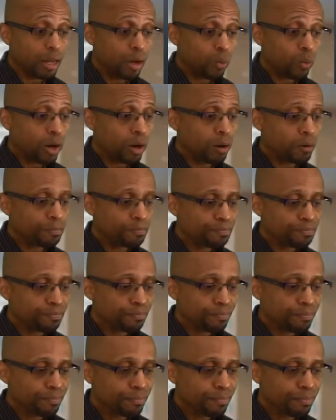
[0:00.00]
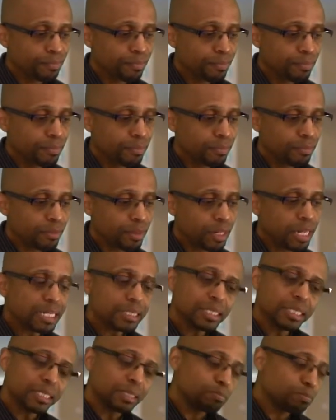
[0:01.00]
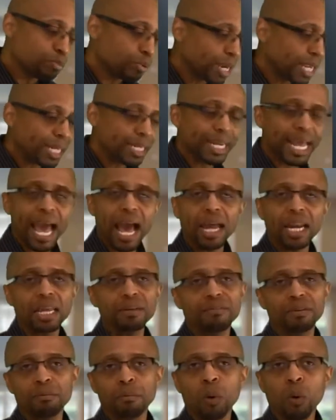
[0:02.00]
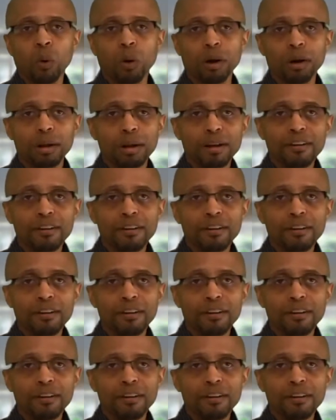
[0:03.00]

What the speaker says: Well, let's just bring it down even more.